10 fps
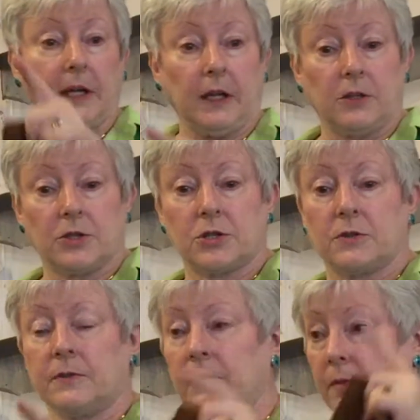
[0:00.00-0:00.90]

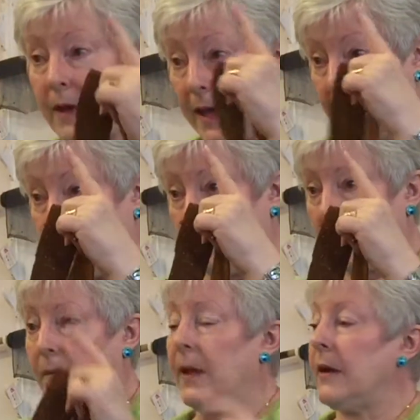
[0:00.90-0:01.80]
each end.
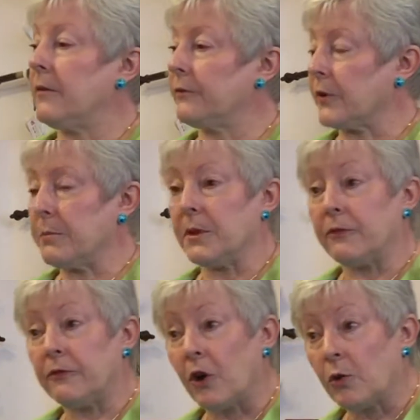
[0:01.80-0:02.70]
From the
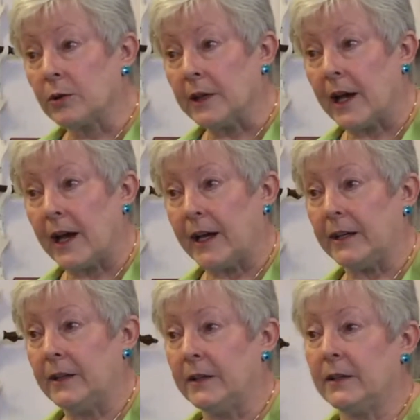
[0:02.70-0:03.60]
fold
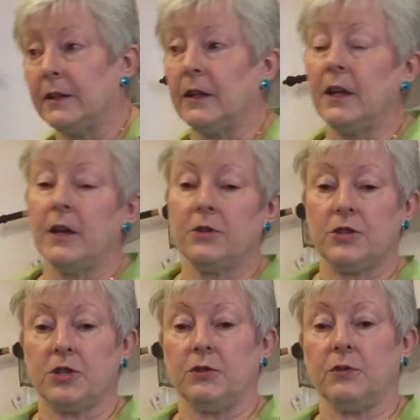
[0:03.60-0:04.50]
line
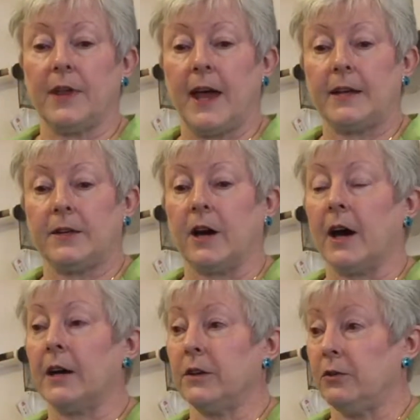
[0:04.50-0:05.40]
to that
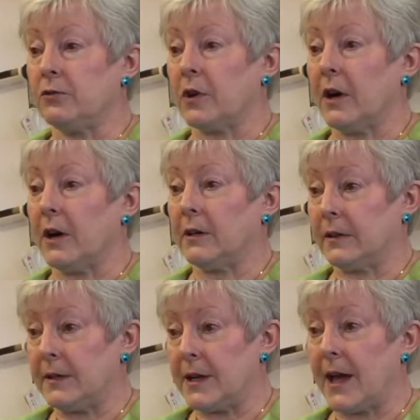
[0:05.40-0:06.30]
dot, you draw
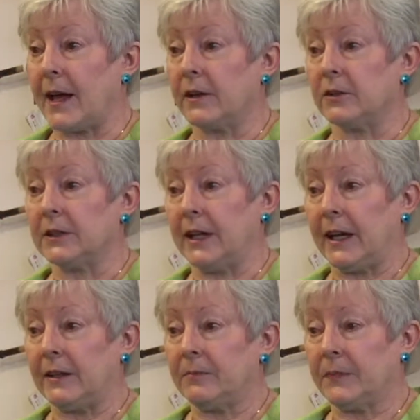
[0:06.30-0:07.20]
a diagonal
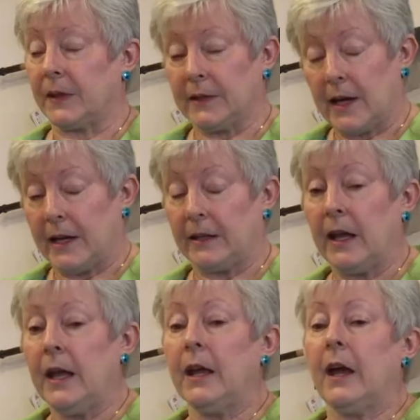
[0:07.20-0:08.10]
line.
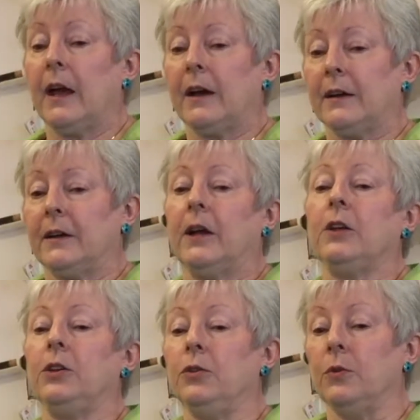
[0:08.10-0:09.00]

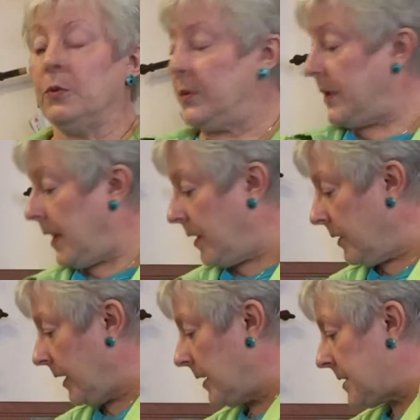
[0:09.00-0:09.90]
You
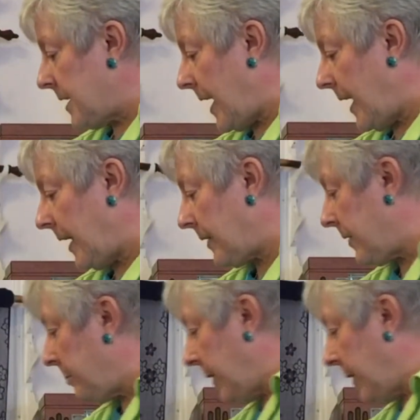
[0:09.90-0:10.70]
then can take the